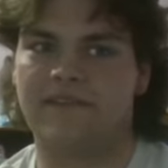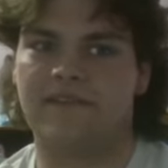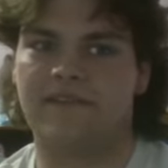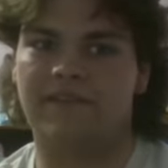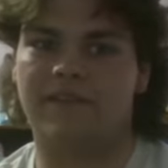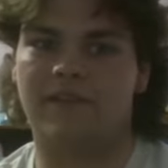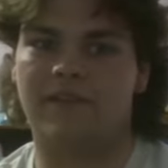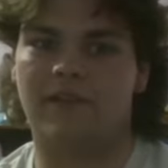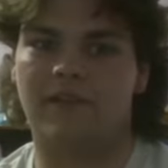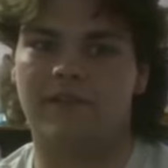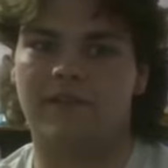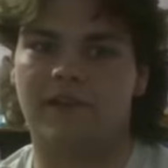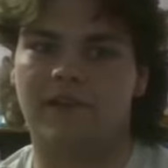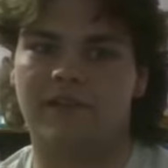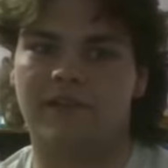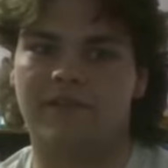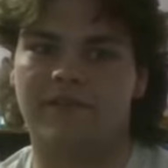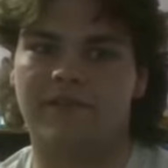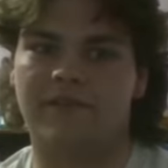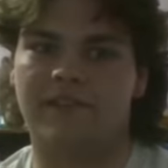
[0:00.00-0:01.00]
Yeah. All right,
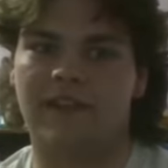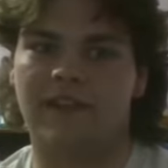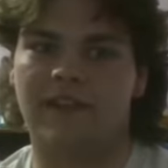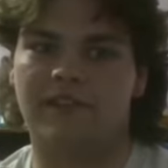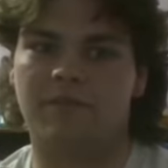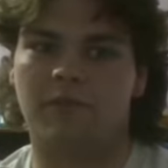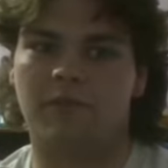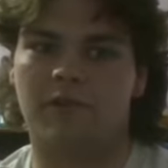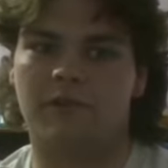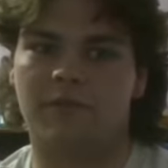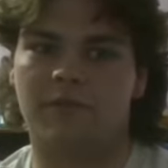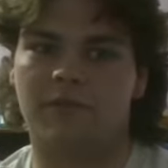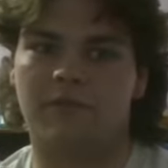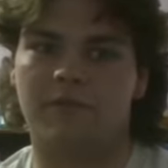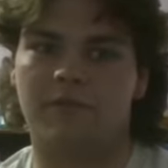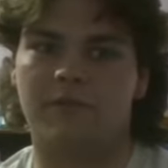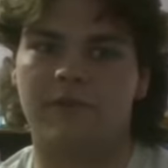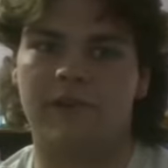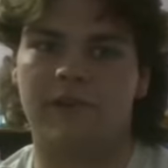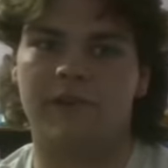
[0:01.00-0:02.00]
so that's part
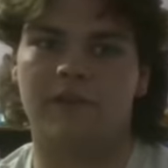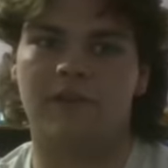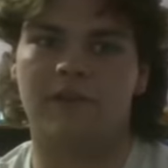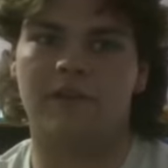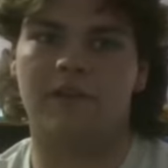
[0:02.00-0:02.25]
three.